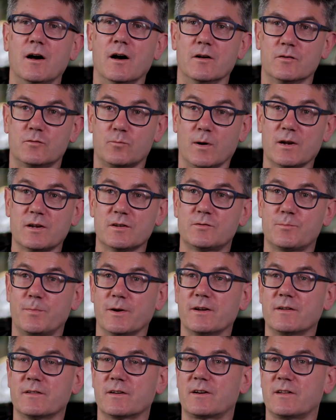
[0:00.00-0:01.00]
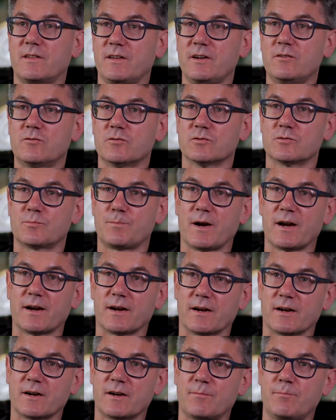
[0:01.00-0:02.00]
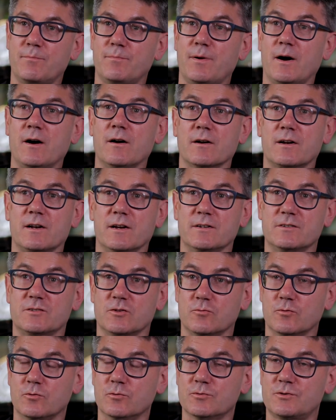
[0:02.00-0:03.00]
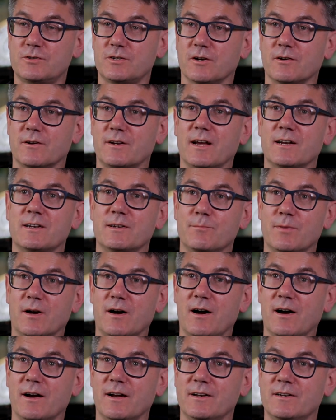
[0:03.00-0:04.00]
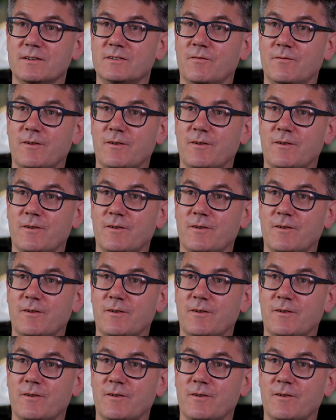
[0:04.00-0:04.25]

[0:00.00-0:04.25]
As well as being the cathedral's bank, Barclays are also getting behind